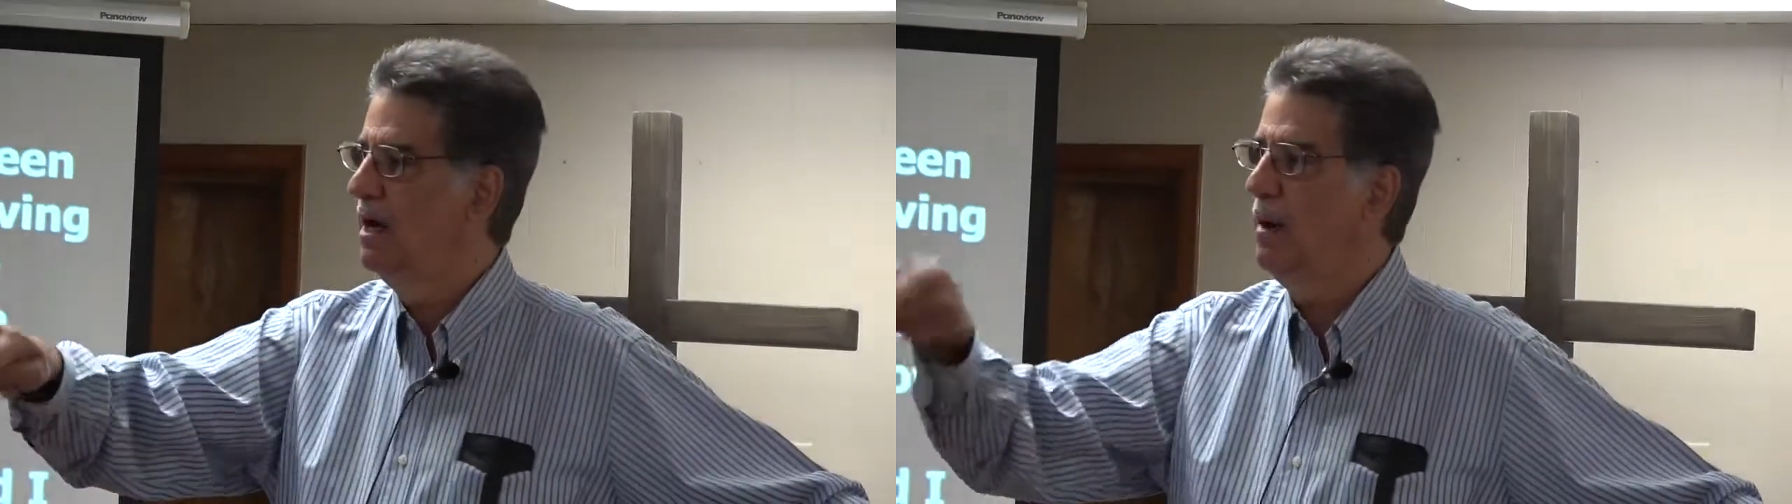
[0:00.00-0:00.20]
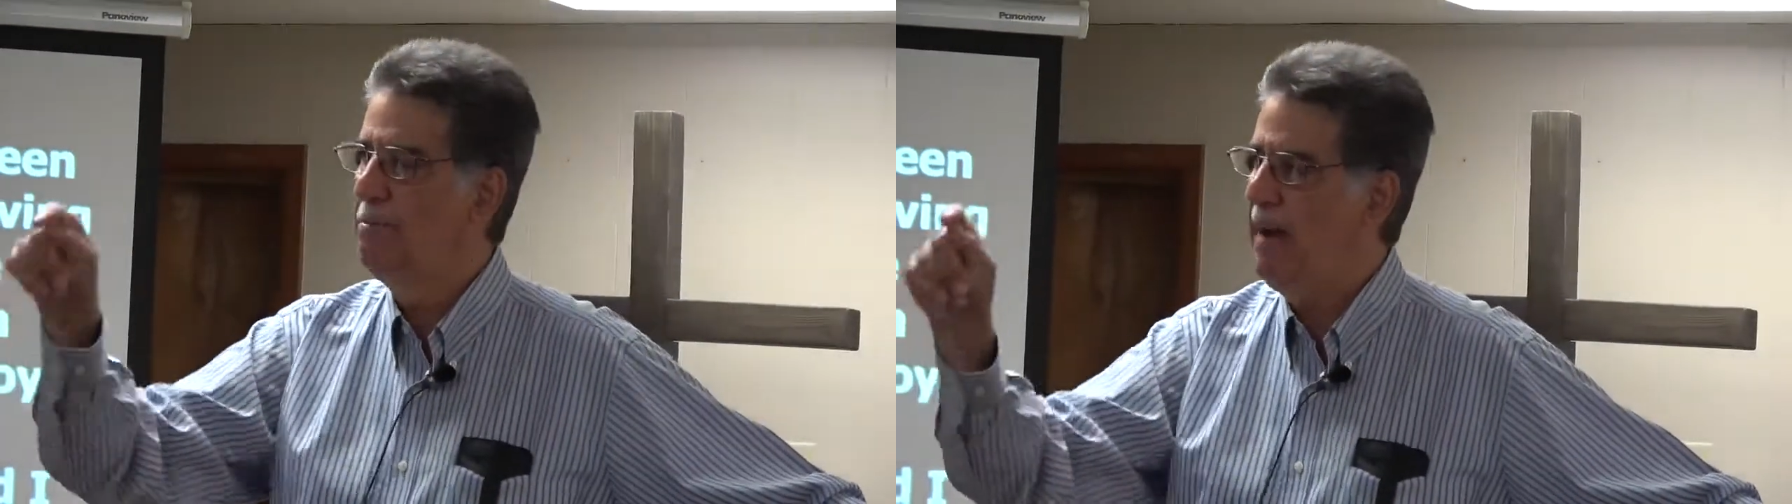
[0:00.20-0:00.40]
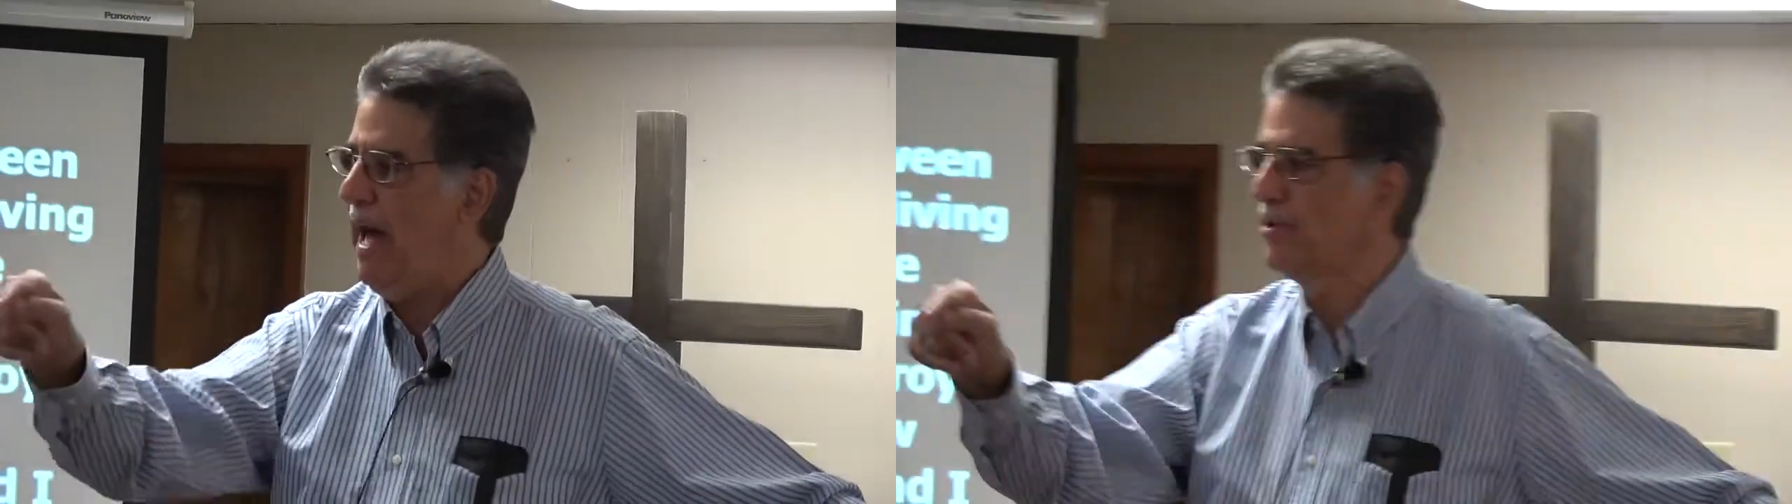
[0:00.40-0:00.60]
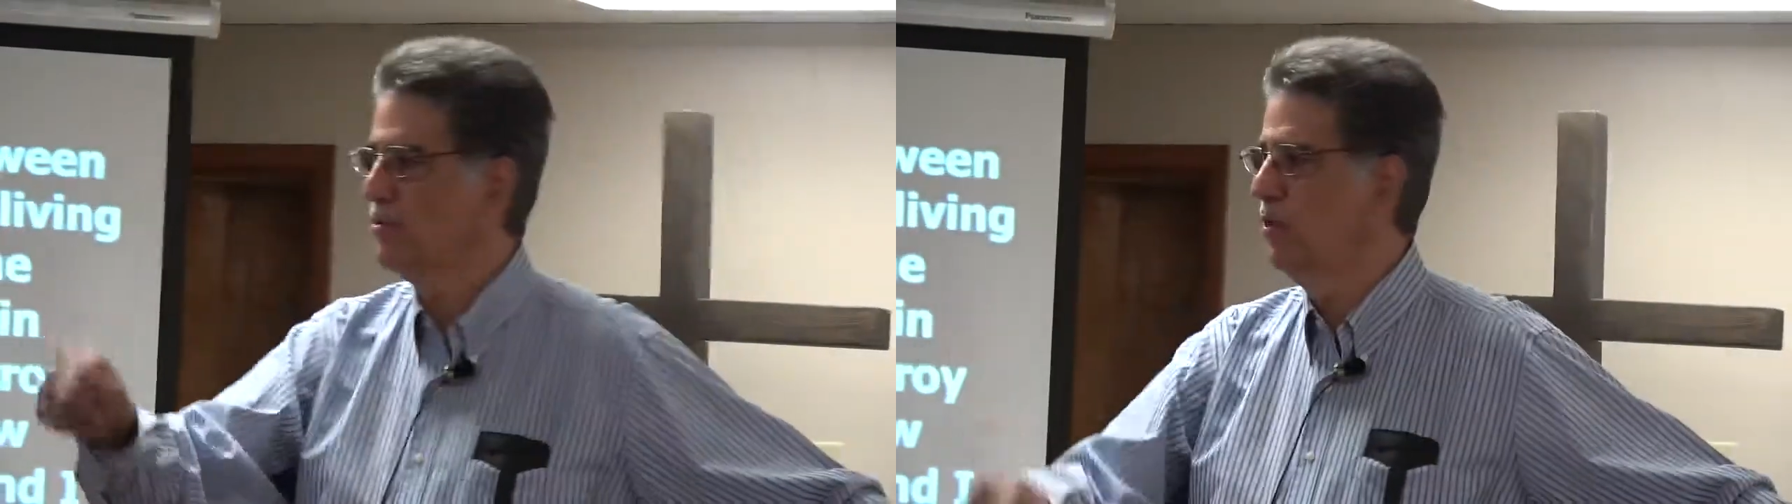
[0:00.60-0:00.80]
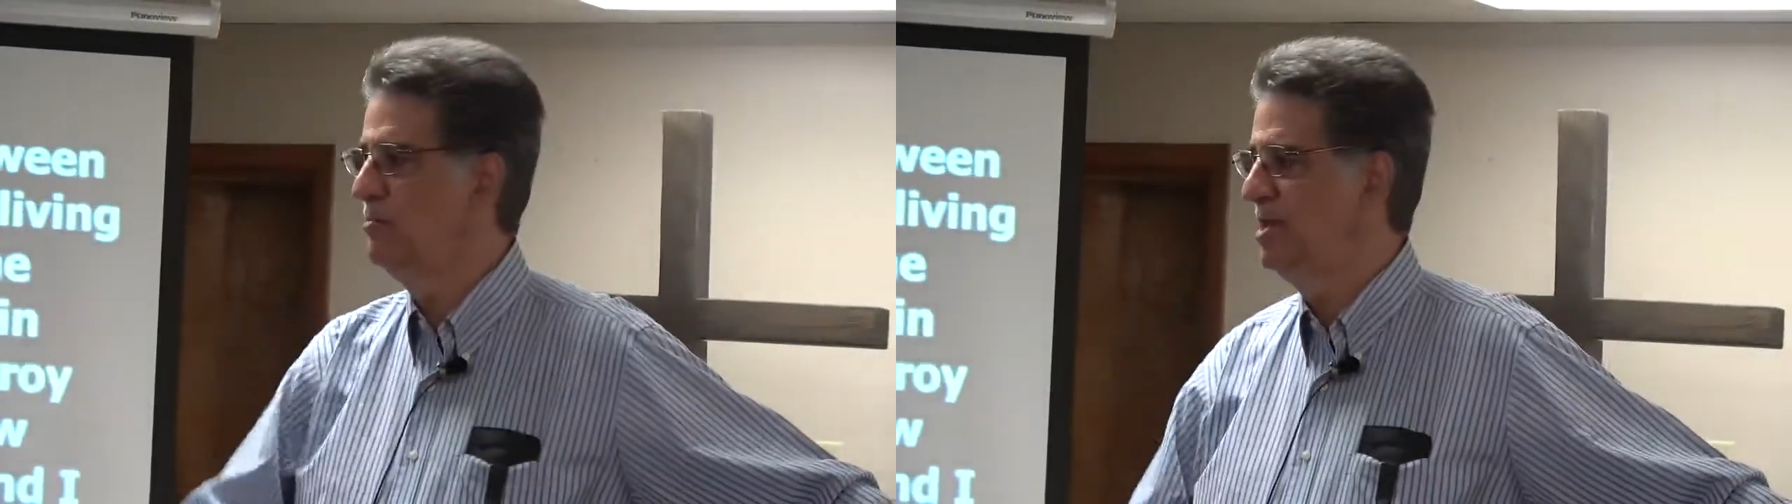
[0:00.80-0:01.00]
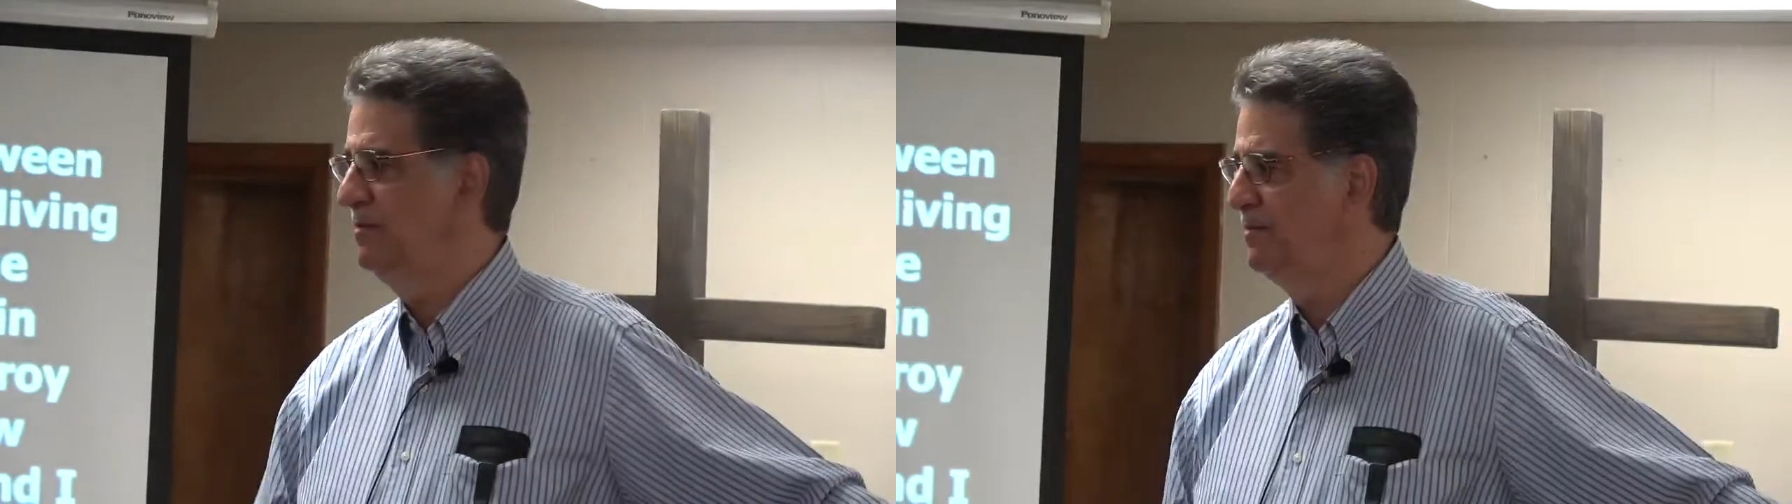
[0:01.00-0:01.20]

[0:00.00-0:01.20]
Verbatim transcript: a battered woman.